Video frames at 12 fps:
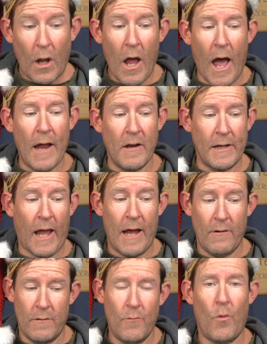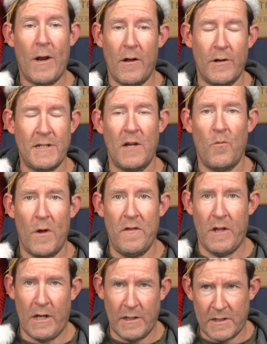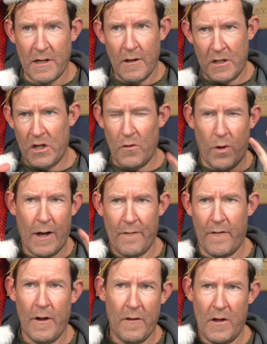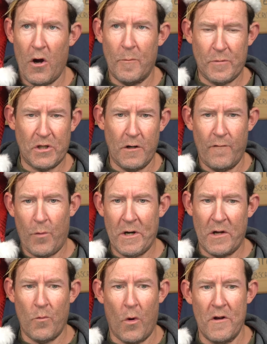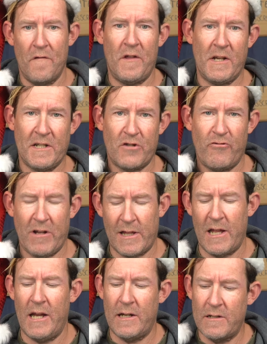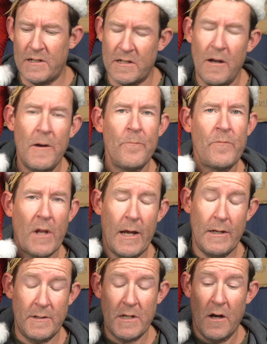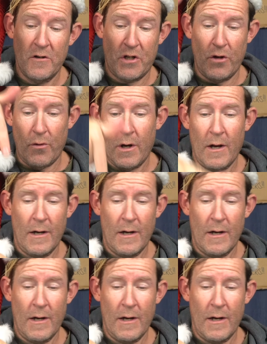and again, when I say win these, you have the option of winning one of these three things, is to